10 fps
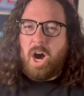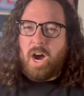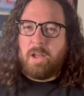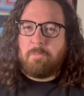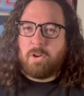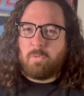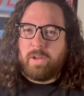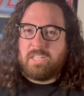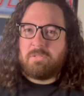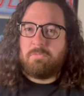I'm gonna
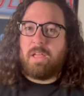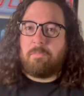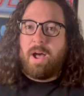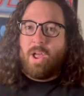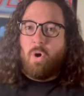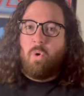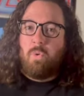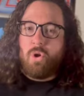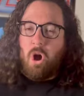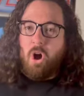raise like my
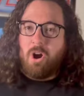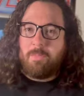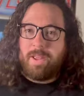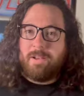own army.